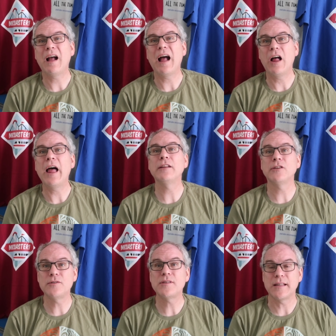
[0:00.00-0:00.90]
I'll hang
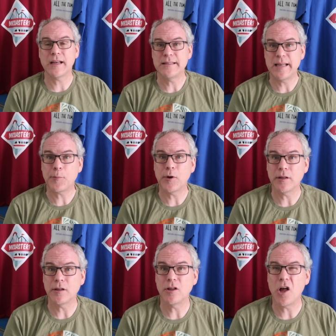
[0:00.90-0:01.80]
loose in the Contemporary a
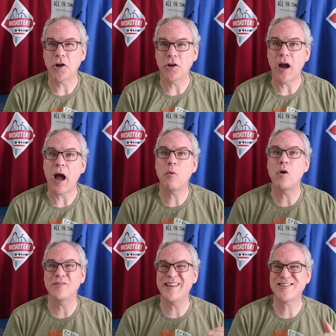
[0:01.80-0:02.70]
little longer. I
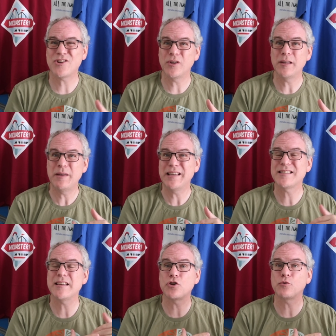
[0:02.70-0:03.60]
won't necessarily be in
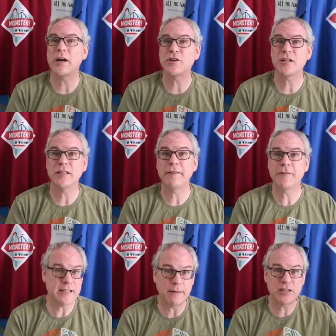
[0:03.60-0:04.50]
such a rush to leave
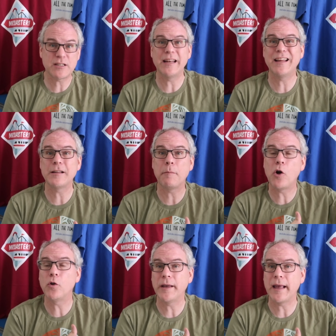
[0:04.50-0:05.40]
because I'm just going to end up
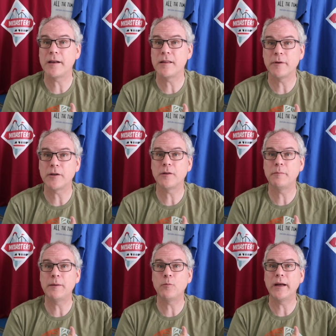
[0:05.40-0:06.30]
holding out in the middle of
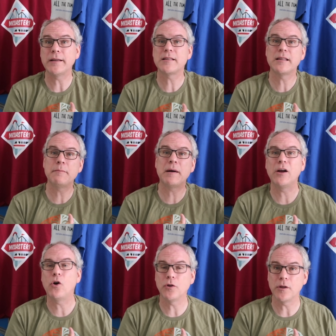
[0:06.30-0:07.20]
the beamway. So they
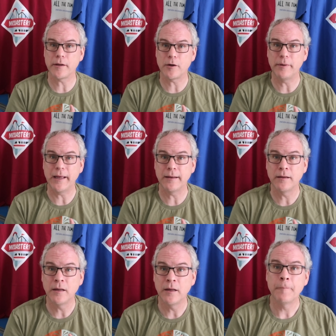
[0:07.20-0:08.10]
might hold a little bit.
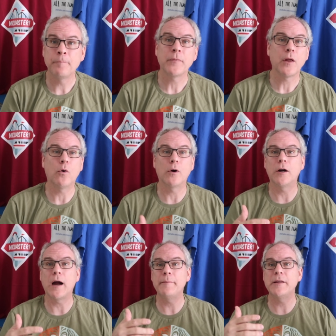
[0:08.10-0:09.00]

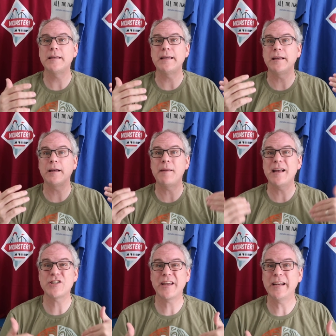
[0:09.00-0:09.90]
Or I'm in the
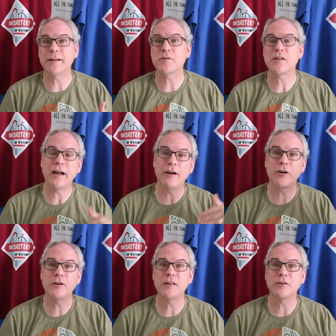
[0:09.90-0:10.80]
Magic Kingdom, so I
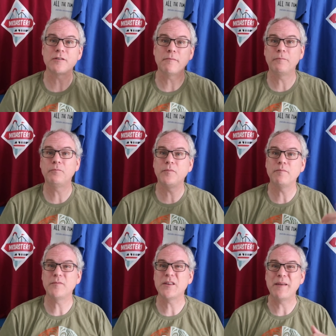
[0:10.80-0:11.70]
heard there's some
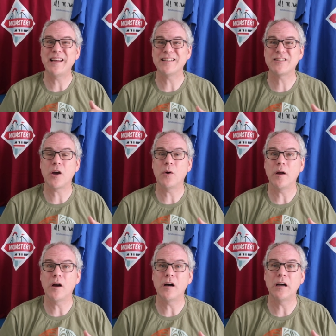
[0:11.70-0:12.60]
maintenance
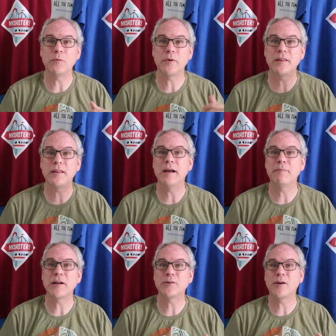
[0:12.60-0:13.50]
going on with
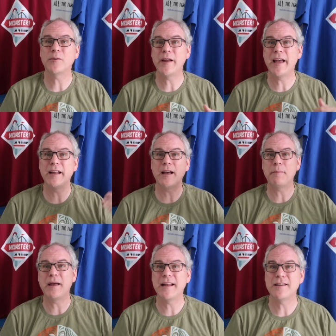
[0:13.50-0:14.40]
Monorail Red
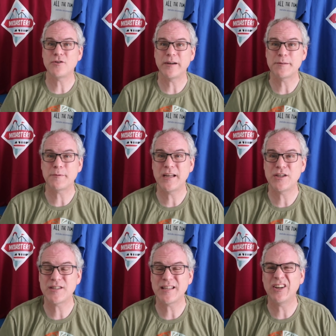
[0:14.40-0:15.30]
up ahead at
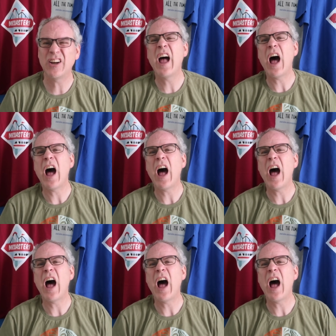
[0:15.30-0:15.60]
Transportation Center.